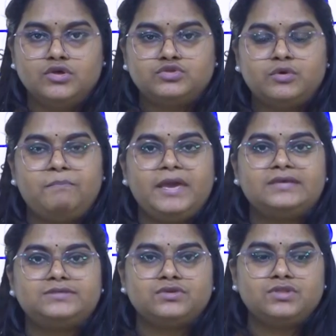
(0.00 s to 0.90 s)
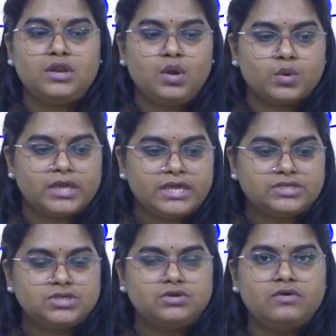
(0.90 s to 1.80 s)
So based on the
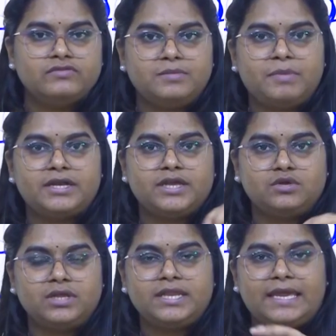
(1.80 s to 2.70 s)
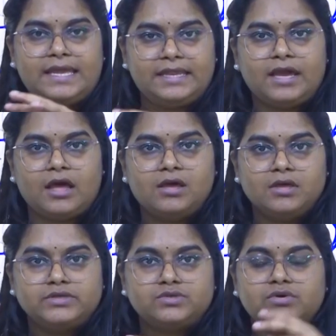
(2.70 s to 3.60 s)
location of the particular area,
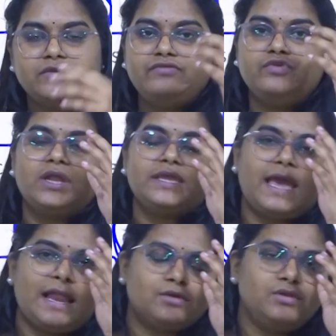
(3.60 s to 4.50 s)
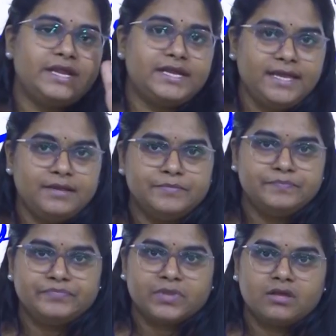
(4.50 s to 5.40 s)
so if you are calculating
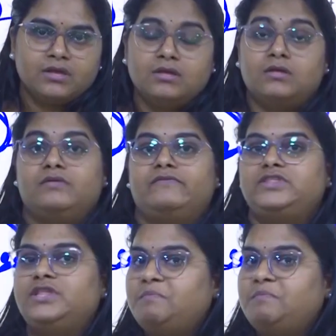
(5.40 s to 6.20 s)
with the